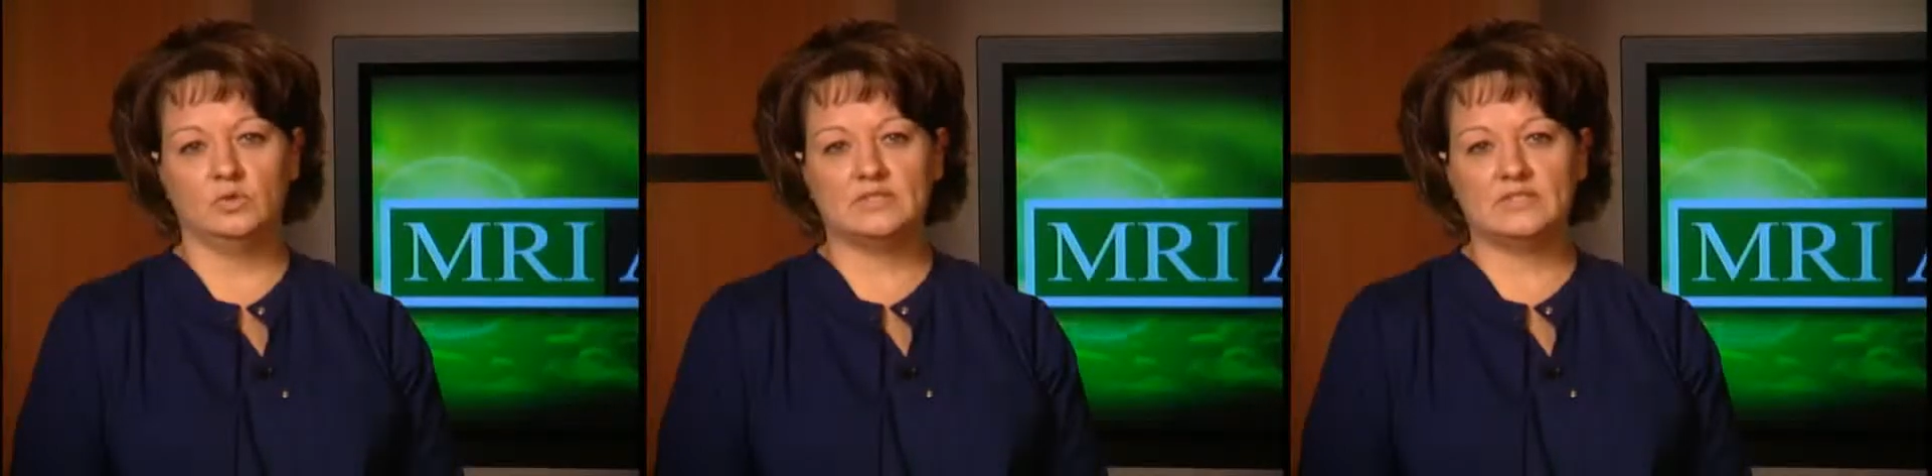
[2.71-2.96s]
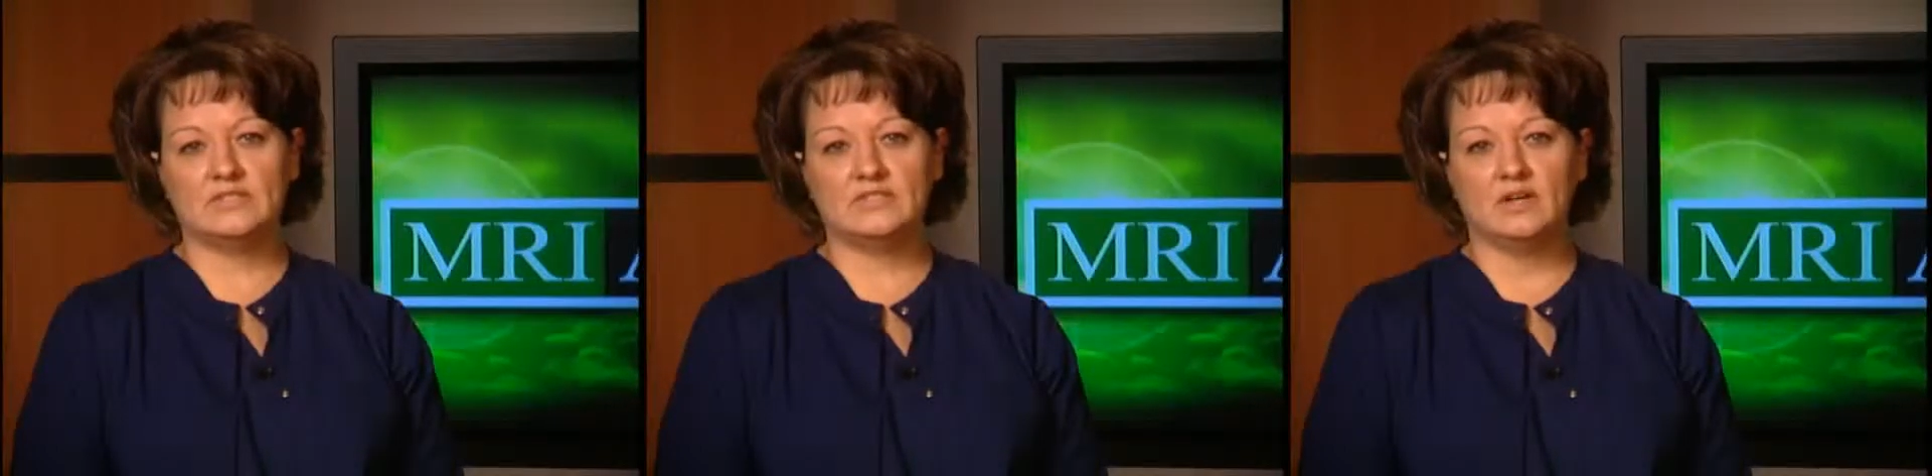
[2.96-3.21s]
was
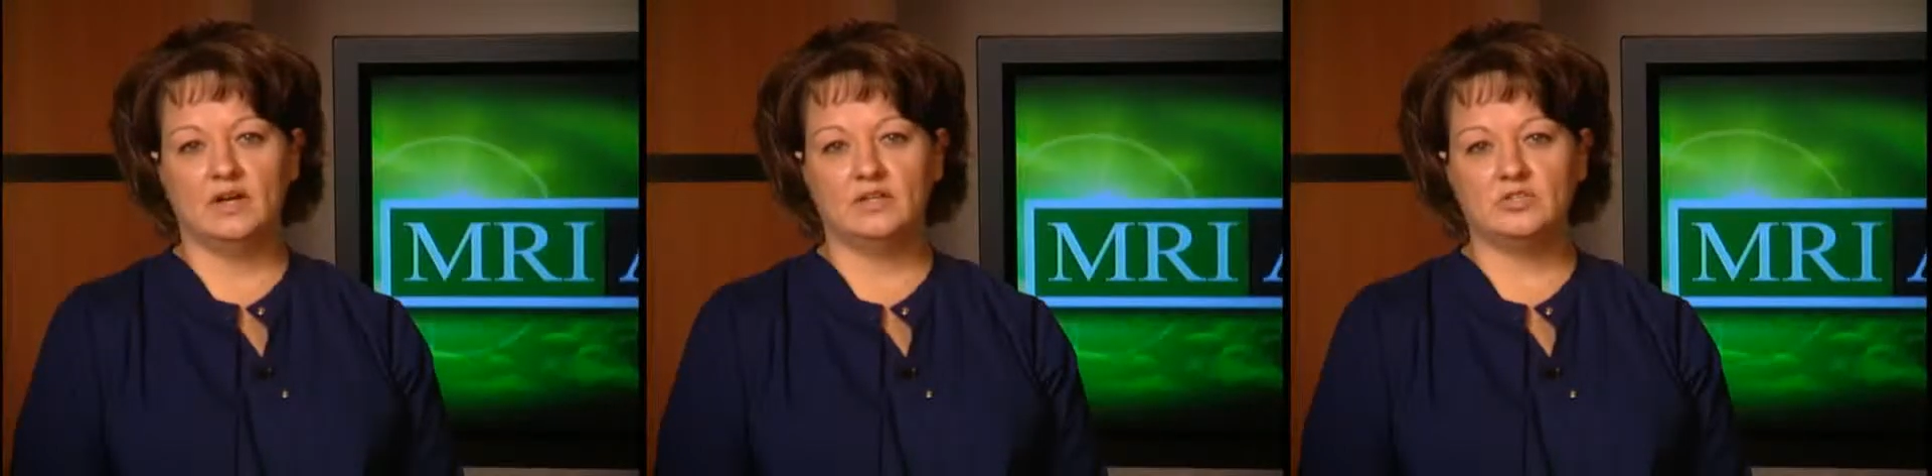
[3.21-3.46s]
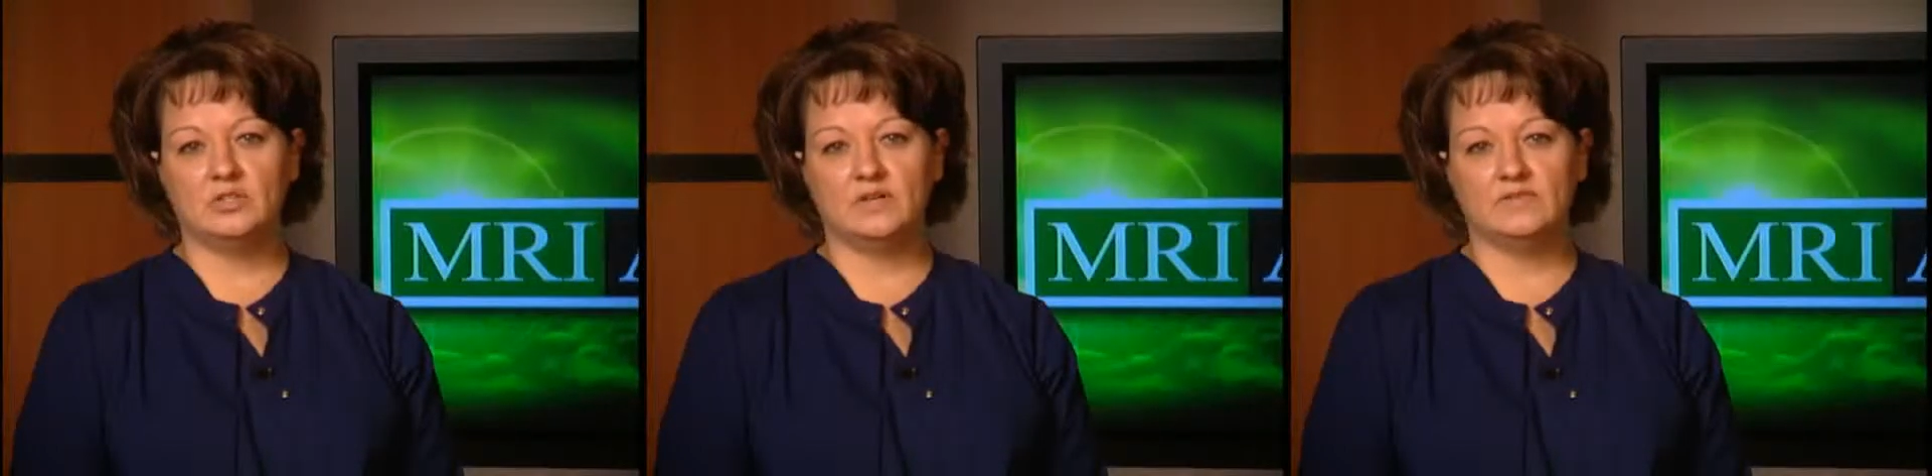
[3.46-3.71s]
designed
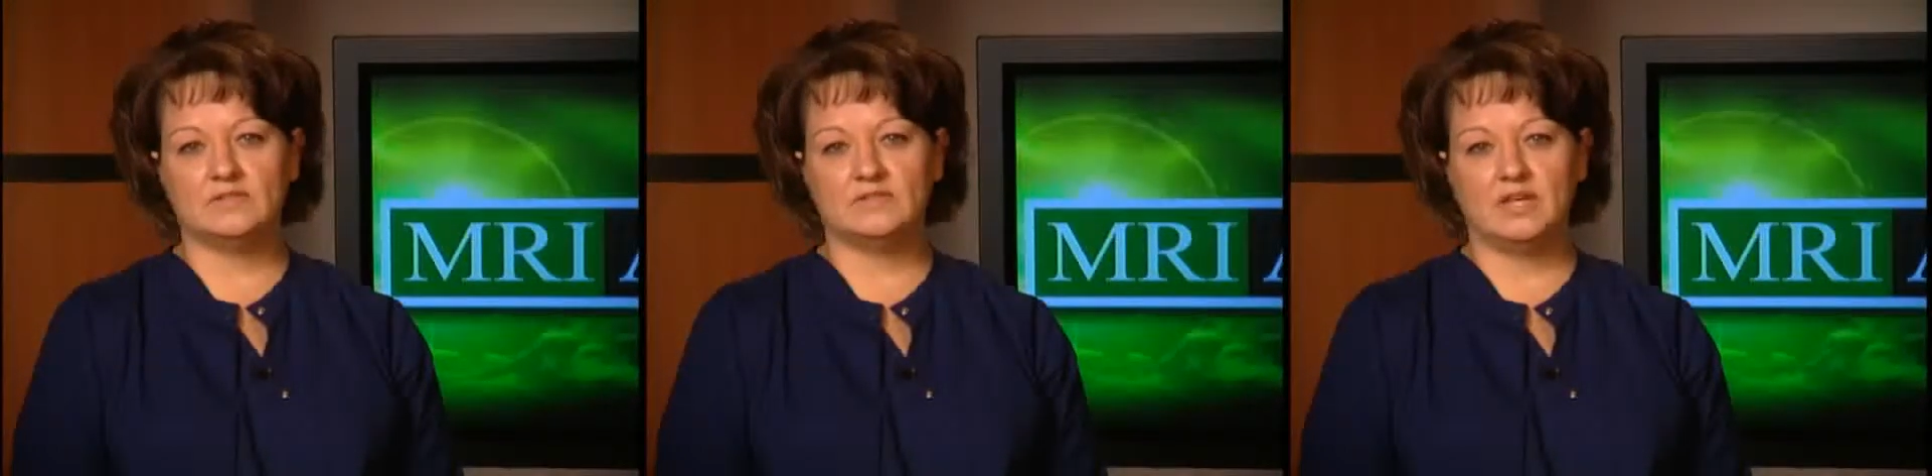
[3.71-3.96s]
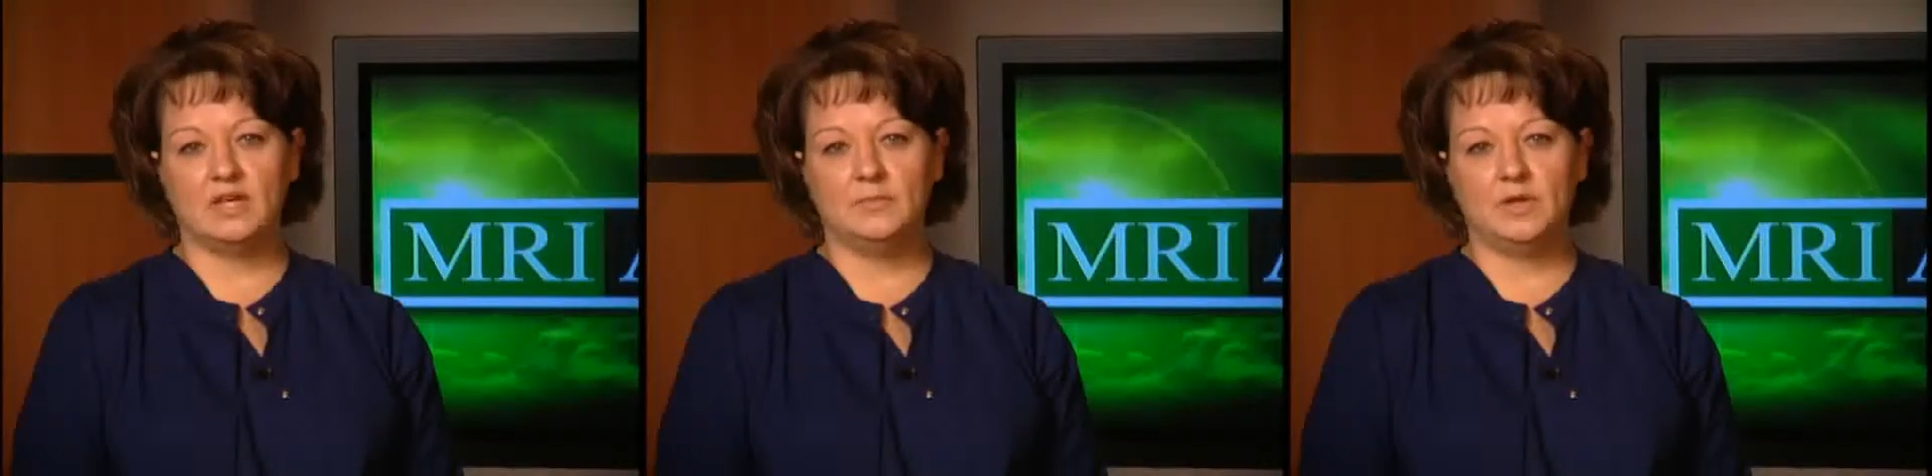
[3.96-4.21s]
to give the
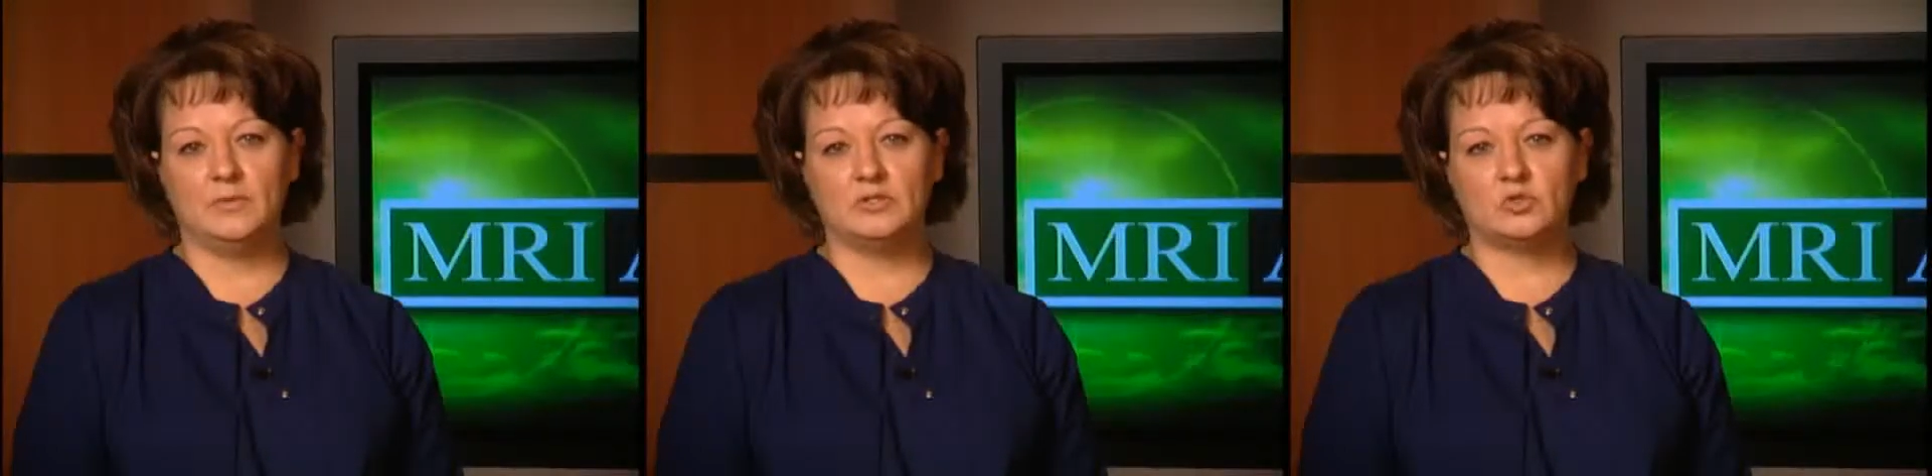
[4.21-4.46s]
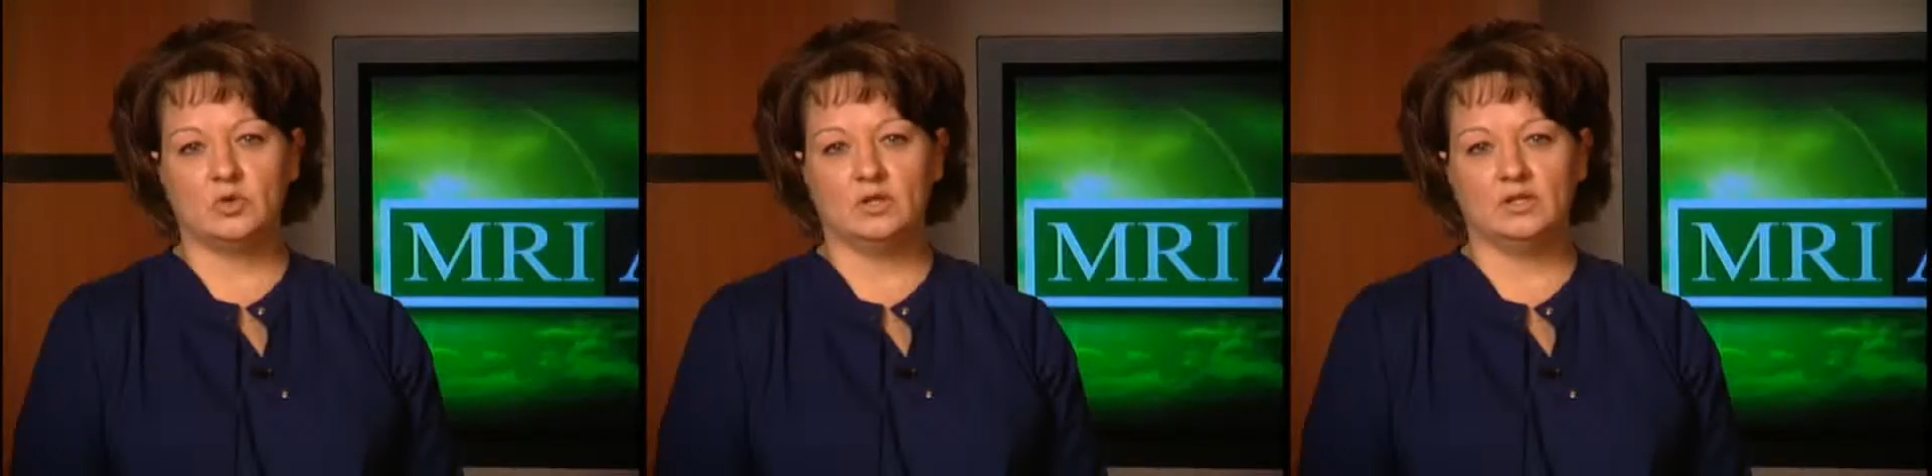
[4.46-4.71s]
same
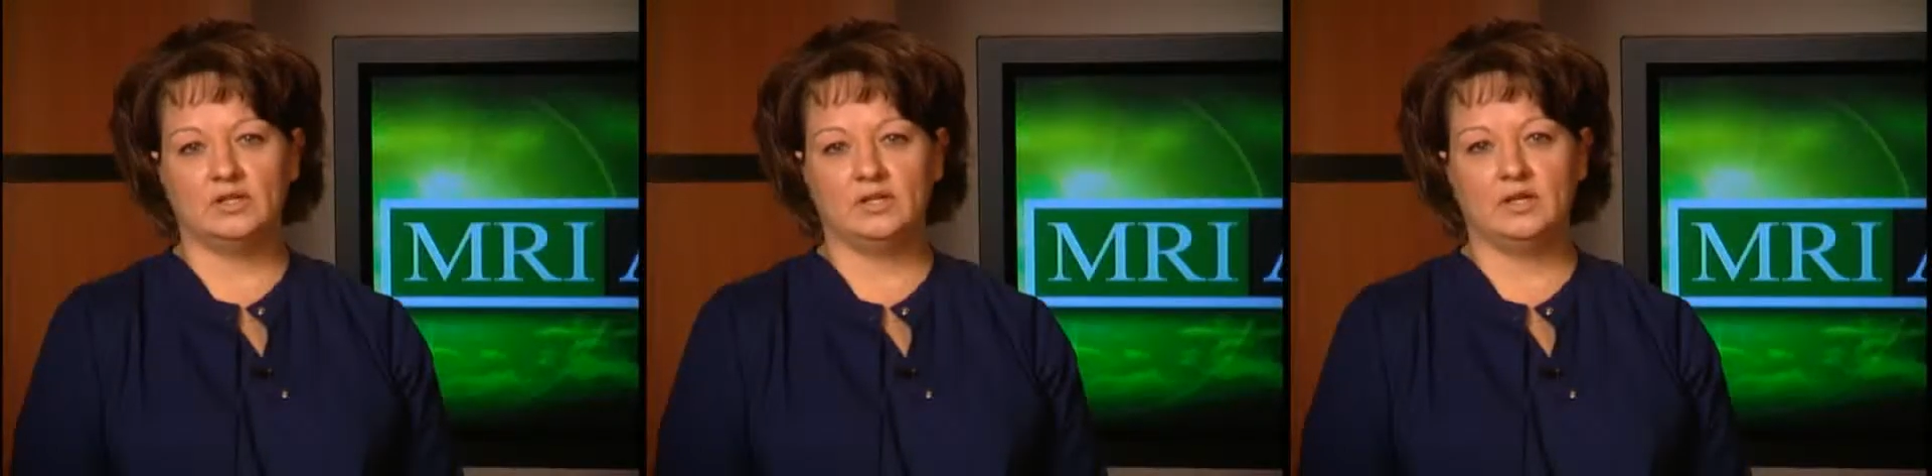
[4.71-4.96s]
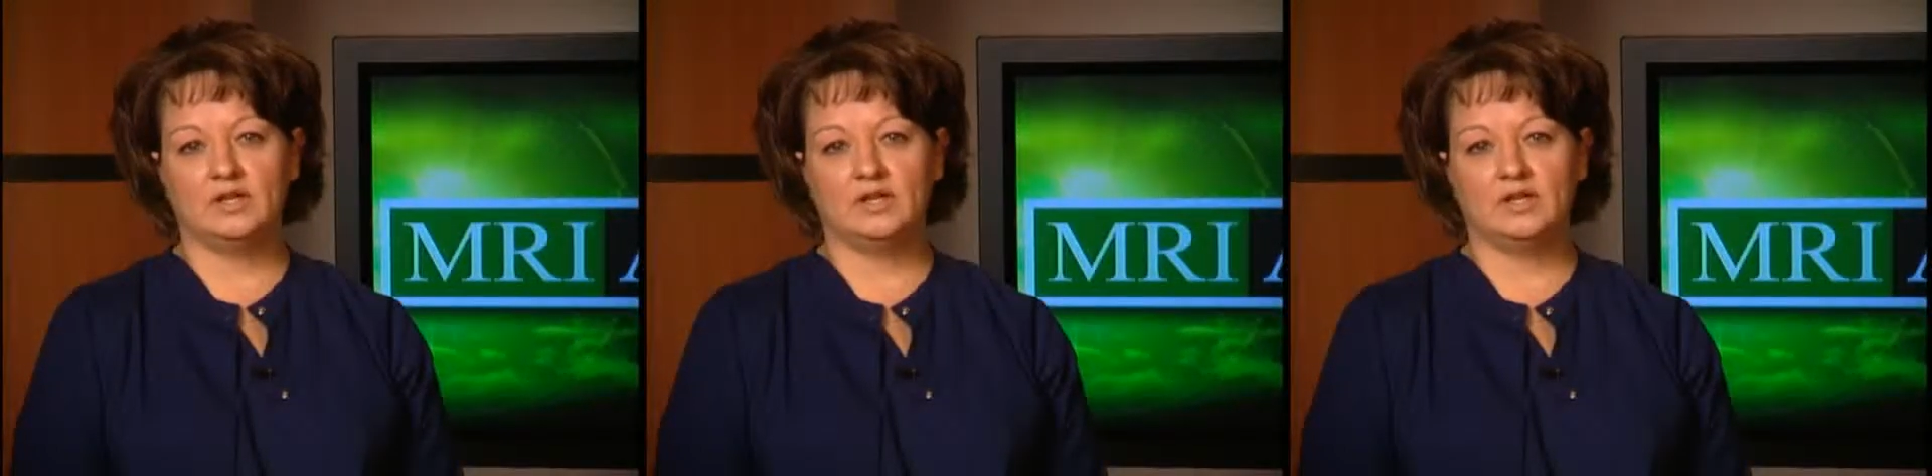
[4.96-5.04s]
image quality